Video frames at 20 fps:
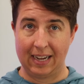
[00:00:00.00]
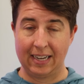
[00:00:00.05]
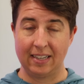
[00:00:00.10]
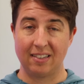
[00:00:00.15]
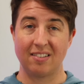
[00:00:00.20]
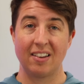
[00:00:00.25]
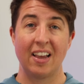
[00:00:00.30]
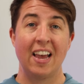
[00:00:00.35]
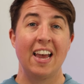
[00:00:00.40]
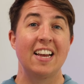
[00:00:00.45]

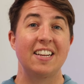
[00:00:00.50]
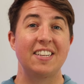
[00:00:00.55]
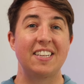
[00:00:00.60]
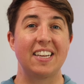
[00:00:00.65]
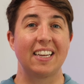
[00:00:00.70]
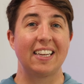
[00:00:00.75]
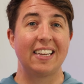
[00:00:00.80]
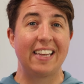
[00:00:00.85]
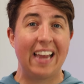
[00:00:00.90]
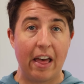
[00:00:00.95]
lights,
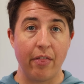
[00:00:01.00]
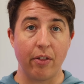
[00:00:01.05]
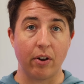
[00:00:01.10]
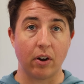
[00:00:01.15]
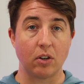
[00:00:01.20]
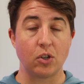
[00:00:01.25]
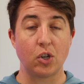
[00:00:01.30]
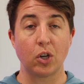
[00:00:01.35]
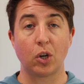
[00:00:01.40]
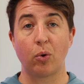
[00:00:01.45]

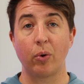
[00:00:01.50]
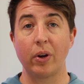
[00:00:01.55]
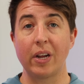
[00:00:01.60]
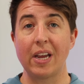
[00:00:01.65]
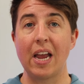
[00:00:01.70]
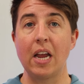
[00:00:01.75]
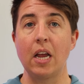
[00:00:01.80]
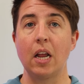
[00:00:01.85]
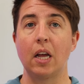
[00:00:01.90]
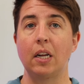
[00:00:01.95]
together to
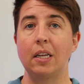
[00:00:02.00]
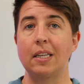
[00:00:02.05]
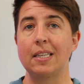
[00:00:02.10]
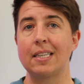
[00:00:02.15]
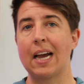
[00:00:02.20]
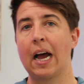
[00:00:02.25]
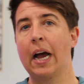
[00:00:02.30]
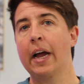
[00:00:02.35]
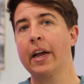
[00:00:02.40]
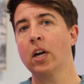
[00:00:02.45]
create an
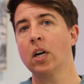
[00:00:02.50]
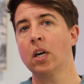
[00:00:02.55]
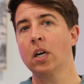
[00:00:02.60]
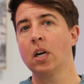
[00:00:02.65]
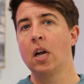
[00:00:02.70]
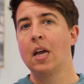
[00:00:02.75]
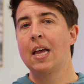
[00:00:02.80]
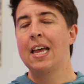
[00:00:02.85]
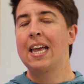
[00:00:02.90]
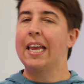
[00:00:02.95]

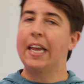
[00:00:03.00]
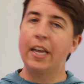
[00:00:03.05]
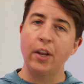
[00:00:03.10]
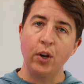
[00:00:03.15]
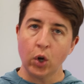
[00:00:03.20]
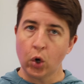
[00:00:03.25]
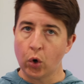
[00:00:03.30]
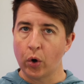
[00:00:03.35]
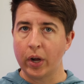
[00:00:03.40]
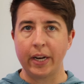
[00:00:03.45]
entire
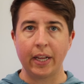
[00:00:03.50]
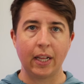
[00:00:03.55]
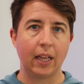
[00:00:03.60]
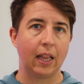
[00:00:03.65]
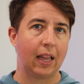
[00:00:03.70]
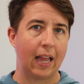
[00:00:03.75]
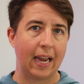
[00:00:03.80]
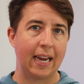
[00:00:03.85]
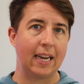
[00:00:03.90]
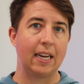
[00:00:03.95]
integrated
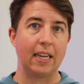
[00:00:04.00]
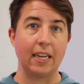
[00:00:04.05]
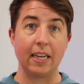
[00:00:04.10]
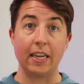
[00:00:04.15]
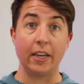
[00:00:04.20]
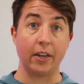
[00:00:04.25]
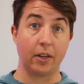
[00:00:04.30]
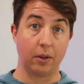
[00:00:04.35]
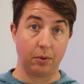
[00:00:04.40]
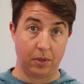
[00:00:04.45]
light
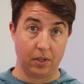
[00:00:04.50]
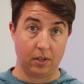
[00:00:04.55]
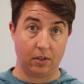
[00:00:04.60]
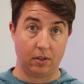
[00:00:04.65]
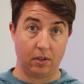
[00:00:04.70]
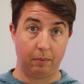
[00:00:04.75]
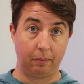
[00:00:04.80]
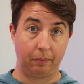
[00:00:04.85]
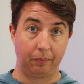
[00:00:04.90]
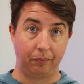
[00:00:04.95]

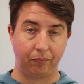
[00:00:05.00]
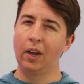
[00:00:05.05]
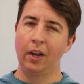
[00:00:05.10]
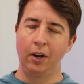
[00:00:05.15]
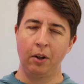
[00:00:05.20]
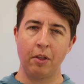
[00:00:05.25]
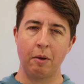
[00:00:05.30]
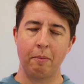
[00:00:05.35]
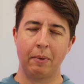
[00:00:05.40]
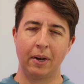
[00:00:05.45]
ecosystem. I
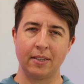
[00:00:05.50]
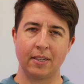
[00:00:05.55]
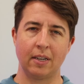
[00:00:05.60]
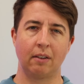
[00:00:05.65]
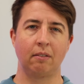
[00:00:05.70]
know that might